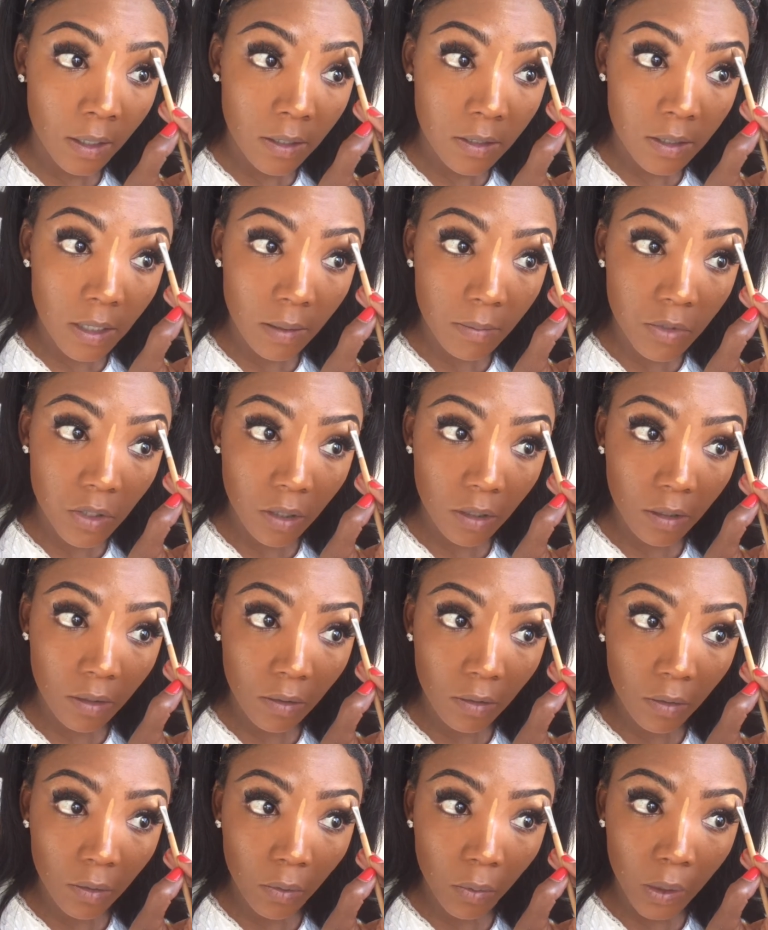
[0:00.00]
So I'm just gonna
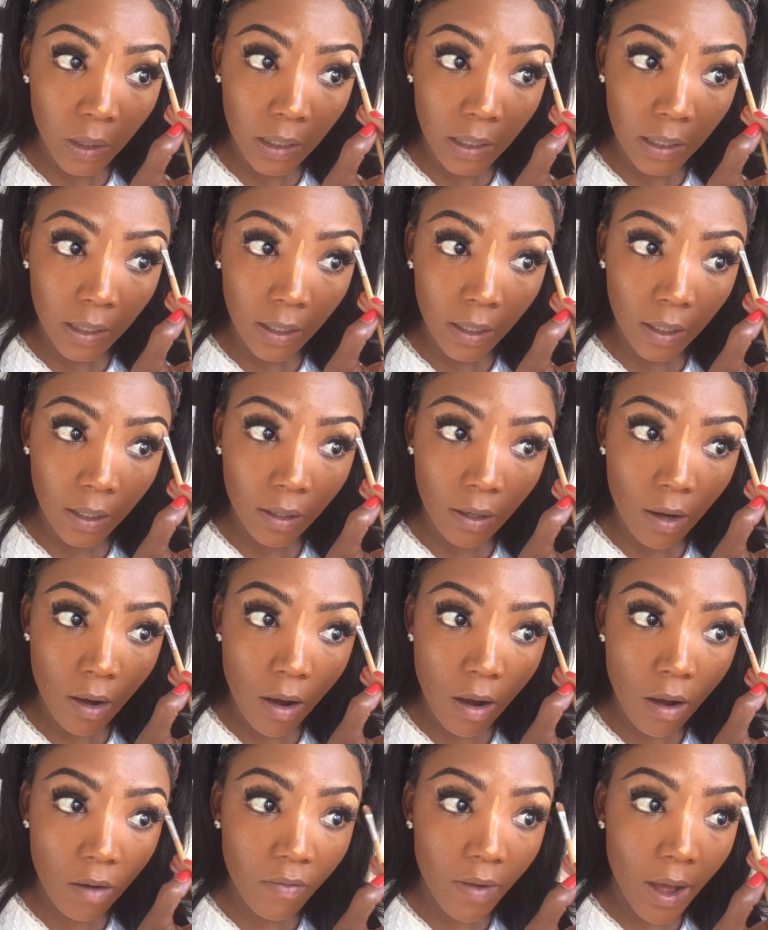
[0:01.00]
quickly
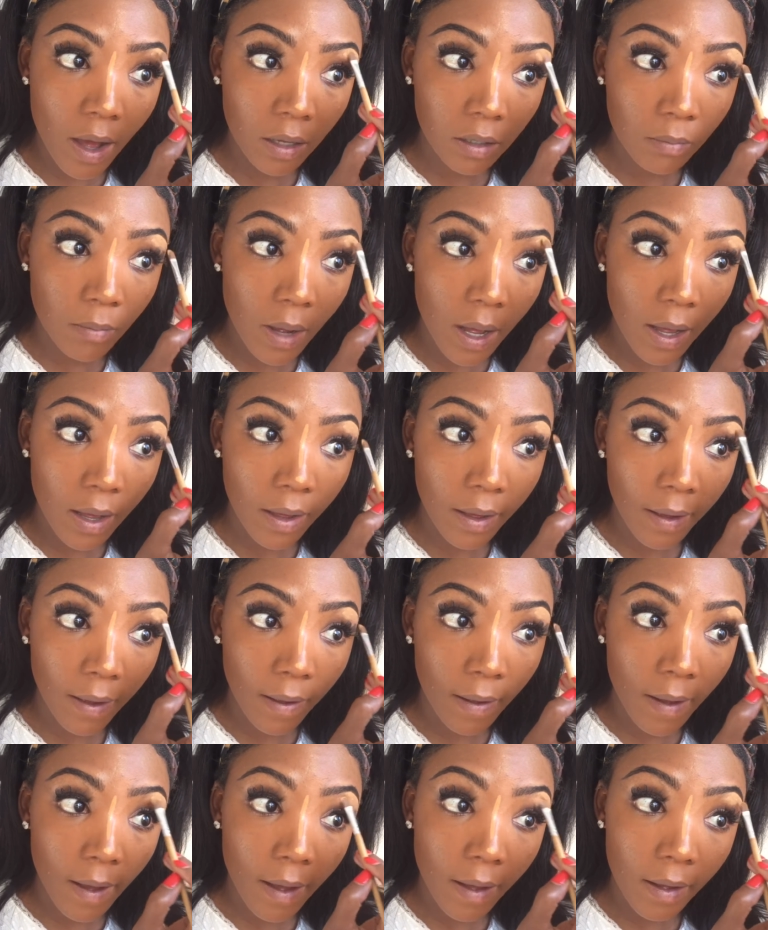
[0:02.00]
carve out
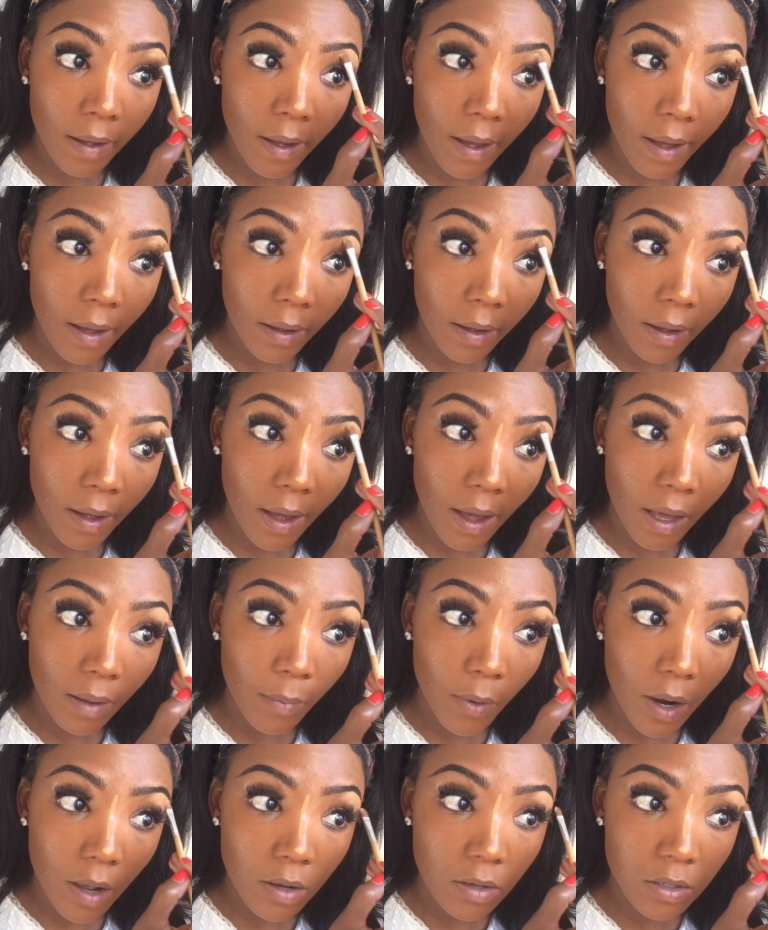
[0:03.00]
my
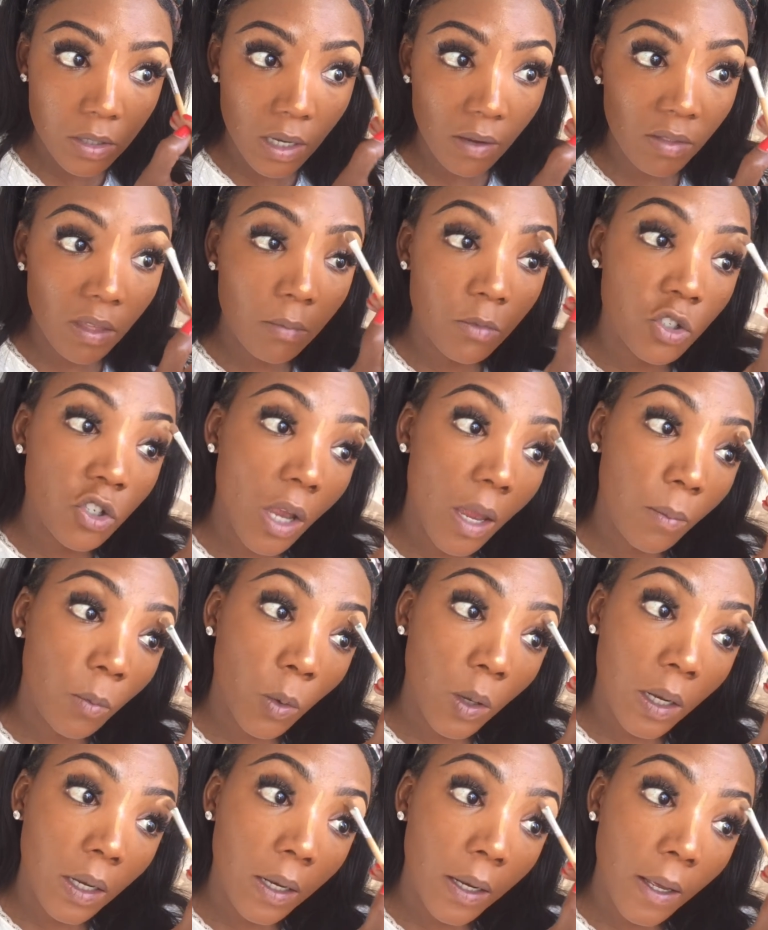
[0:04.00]
eyebrows, get them shaped
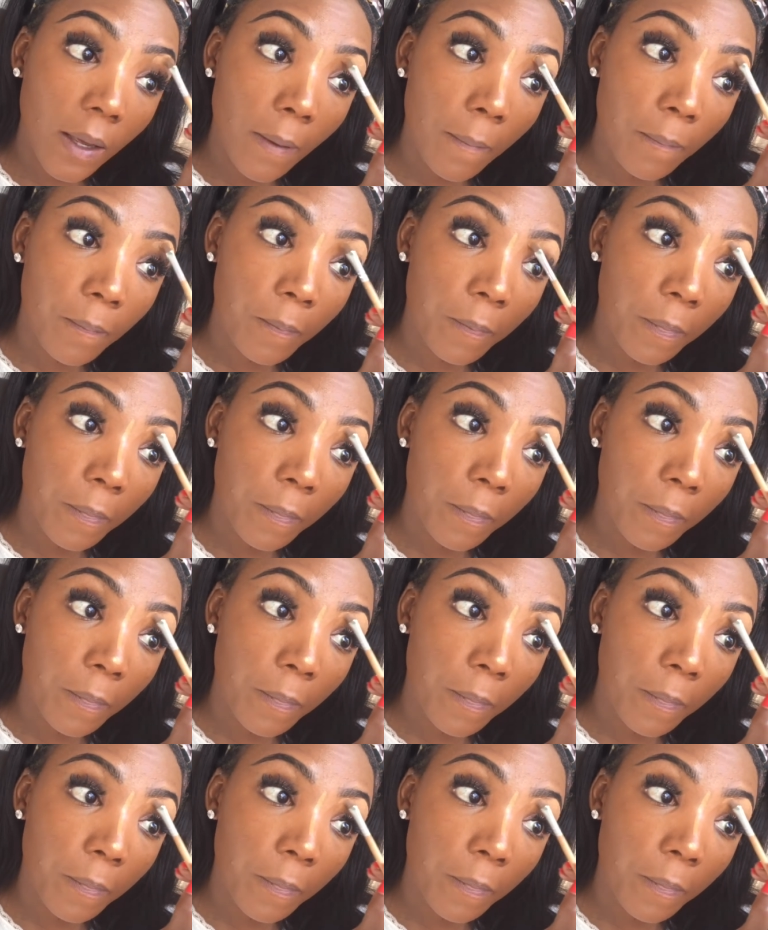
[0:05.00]
quickly,